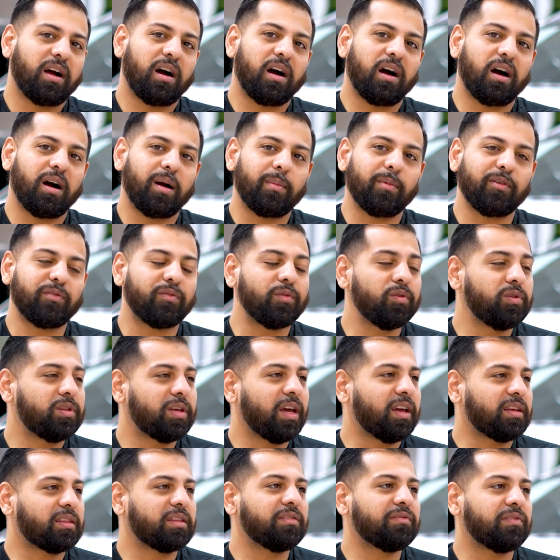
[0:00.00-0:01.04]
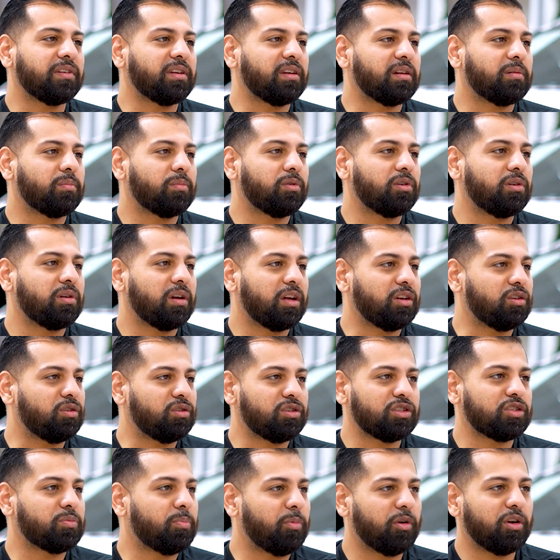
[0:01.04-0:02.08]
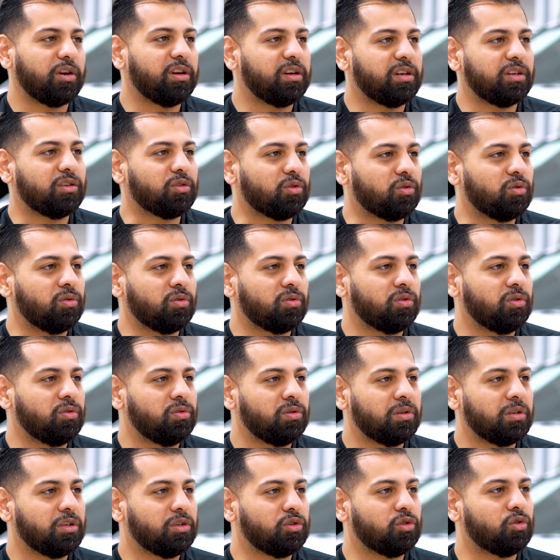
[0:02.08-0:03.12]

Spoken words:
if you take the VIN number and you just put it in Google,